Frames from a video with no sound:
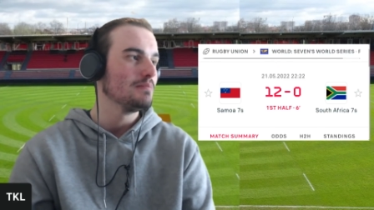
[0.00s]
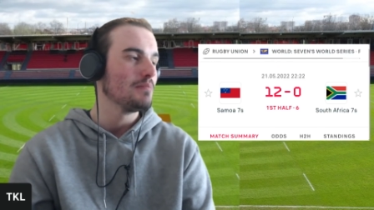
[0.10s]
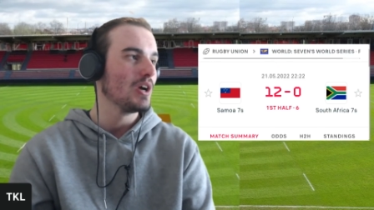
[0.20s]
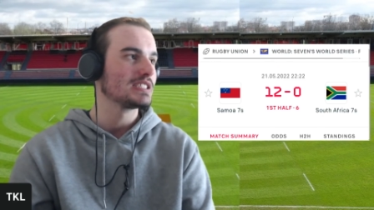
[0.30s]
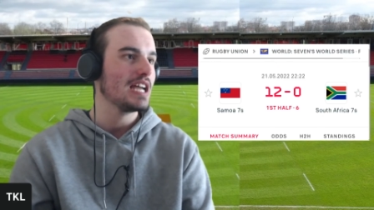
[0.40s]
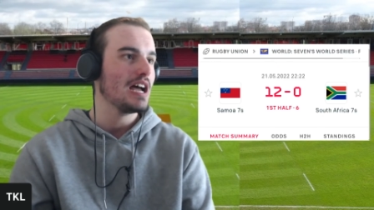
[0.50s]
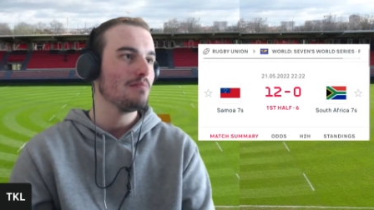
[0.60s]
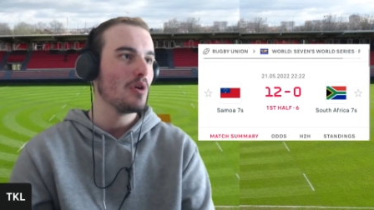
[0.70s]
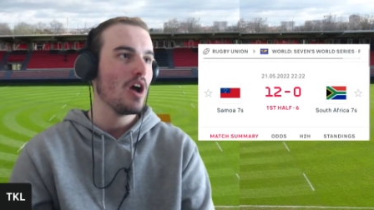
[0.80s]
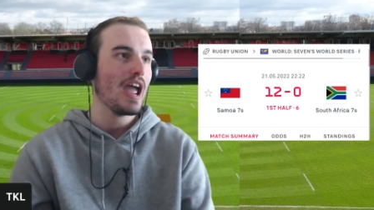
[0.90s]
by
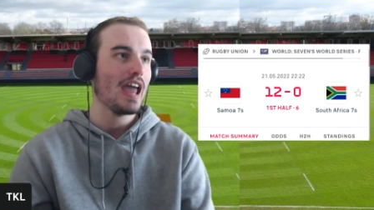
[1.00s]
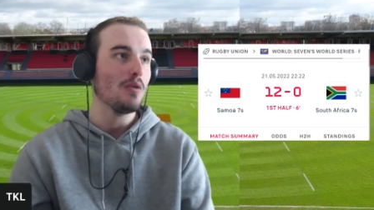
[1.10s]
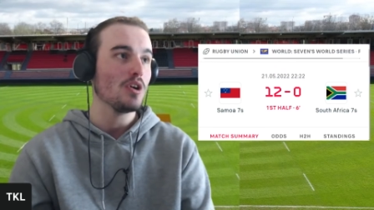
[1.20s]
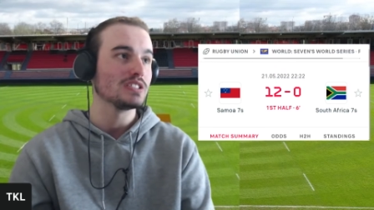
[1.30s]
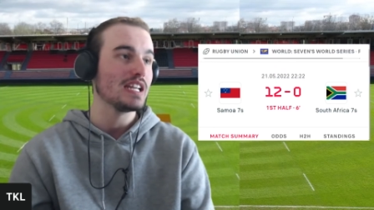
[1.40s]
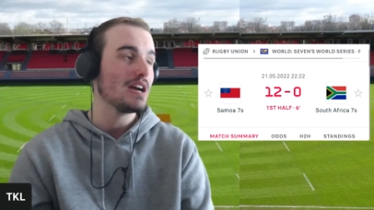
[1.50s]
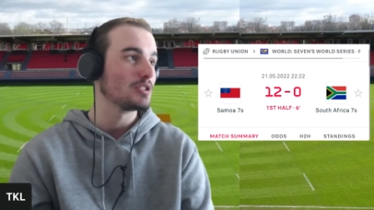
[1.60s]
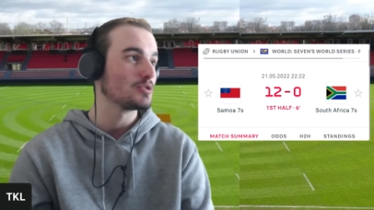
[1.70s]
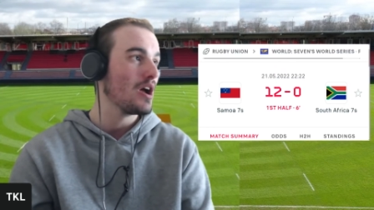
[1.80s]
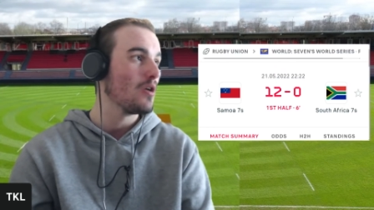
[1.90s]
Samoa, and it was their
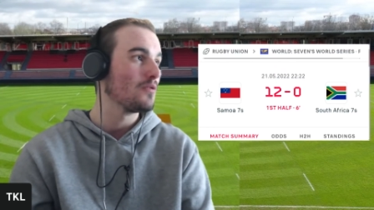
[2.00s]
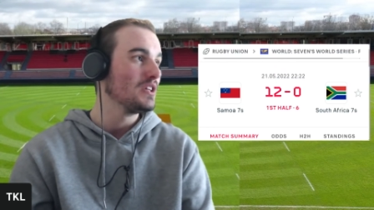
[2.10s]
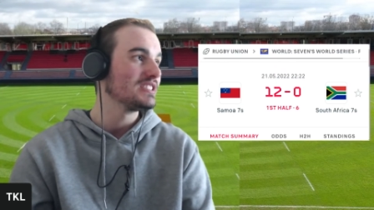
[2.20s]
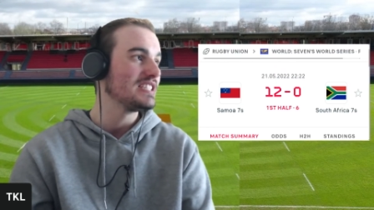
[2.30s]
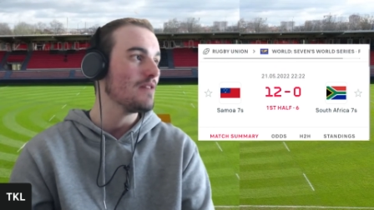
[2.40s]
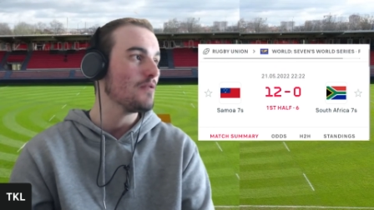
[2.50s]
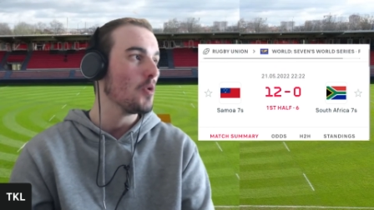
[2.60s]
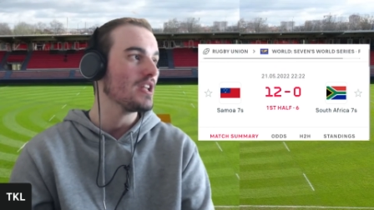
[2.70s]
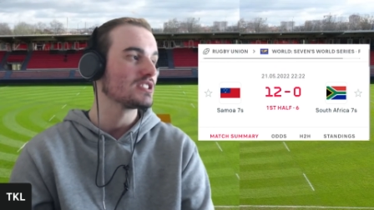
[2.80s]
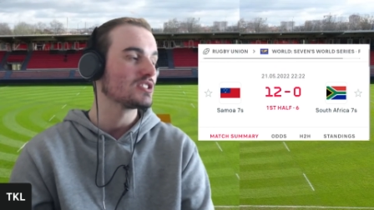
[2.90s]
number 12, Steve
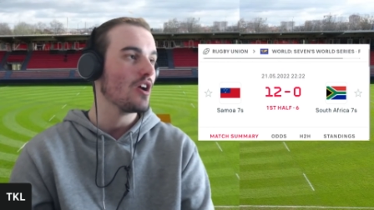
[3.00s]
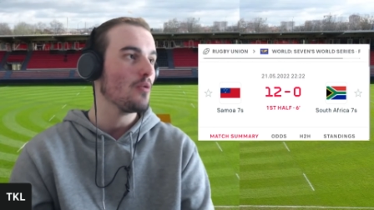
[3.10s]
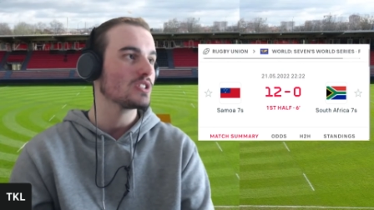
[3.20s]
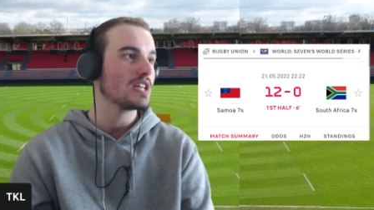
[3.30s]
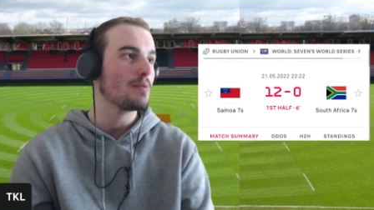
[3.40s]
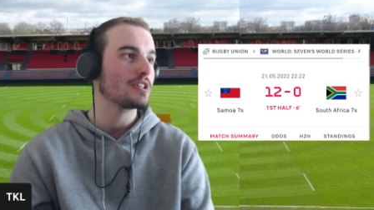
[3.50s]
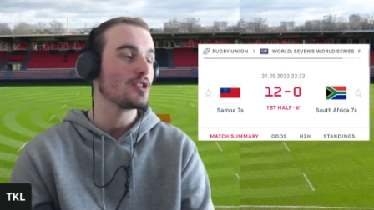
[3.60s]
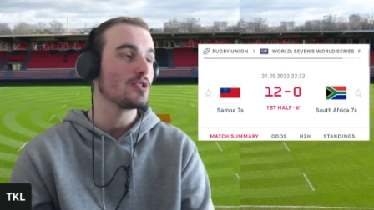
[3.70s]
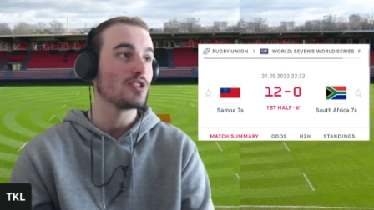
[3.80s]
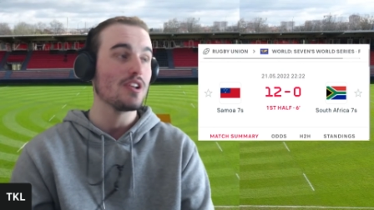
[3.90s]
Onisoi, was able to do so.